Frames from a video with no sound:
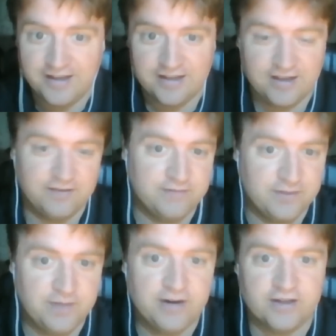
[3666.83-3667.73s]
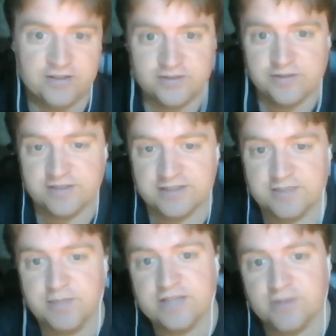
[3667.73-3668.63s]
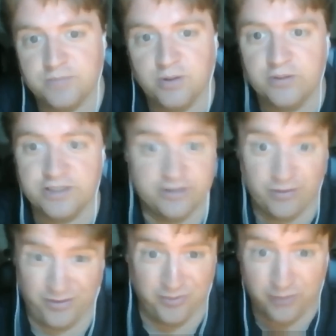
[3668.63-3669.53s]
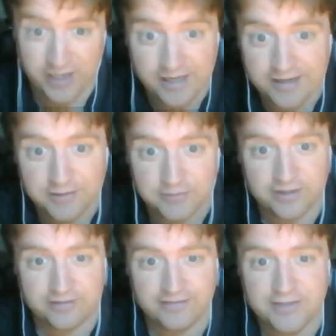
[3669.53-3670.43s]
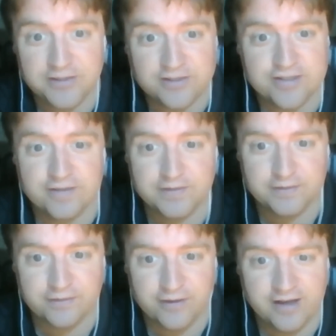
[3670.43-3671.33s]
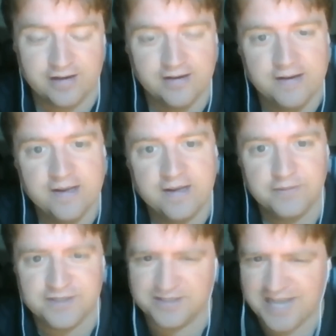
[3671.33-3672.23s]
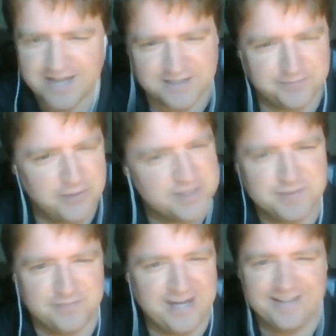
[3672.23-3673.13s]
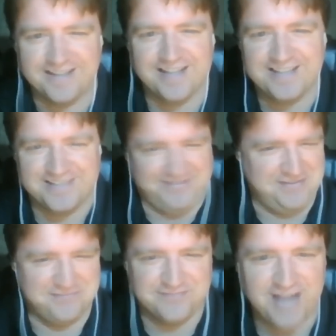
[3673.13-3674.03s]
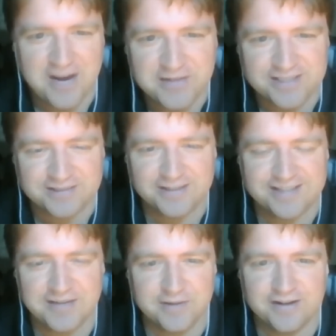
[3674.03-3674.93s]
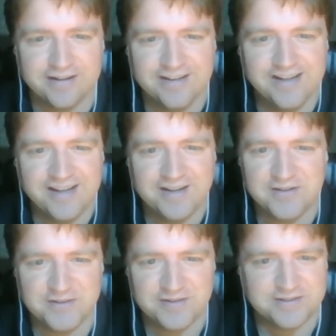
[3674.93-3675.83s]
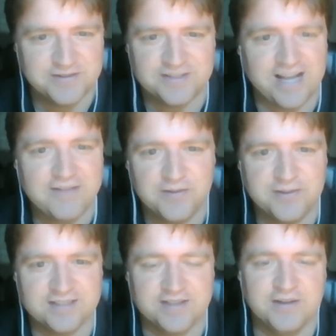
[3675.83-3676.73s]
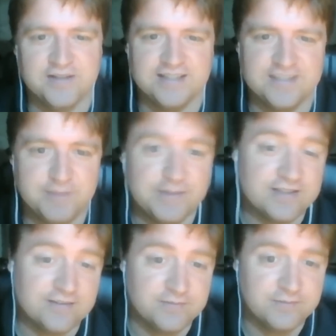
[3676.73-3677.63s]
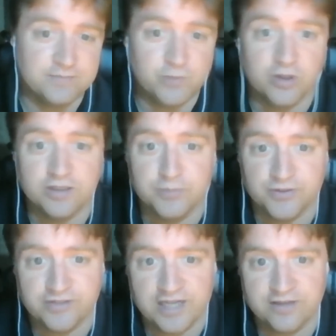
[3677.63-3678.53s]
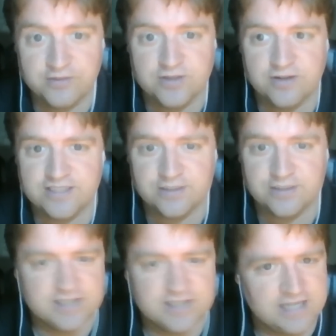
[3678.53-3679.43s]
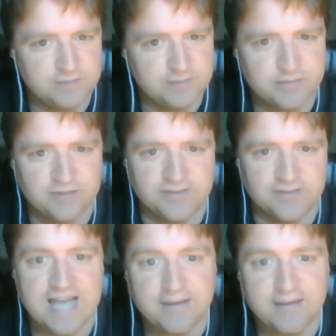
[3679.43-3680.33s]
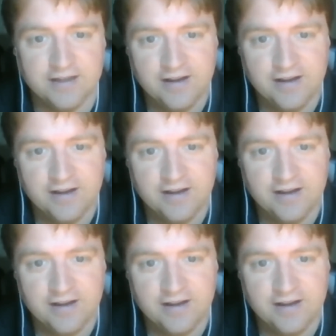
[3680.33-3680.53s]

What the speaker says: of American Jews, at least based on polling, don't agree with neoconservative thought, which has actually always been I always thought they were, Jews that I've always known, at least maybe that's a more liberal state in New Jersey, always tend to be people of the left.